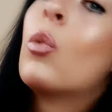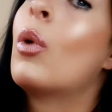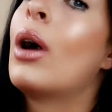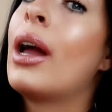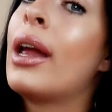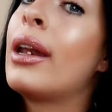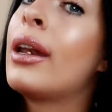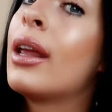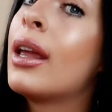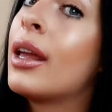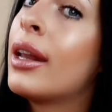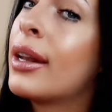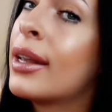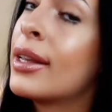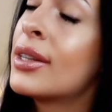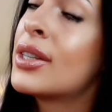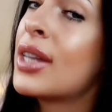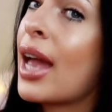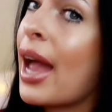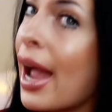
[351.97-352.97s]
when it
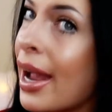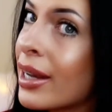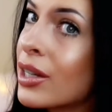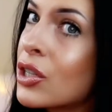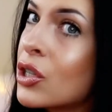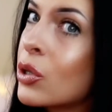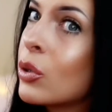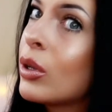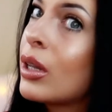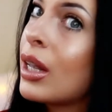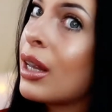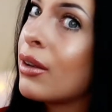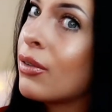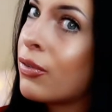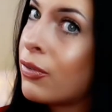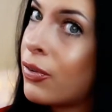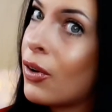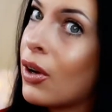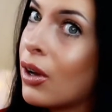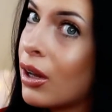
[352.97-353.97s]
is actually
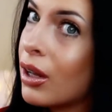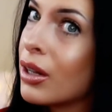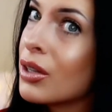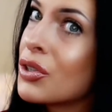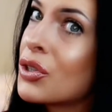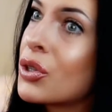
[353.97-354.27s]
full.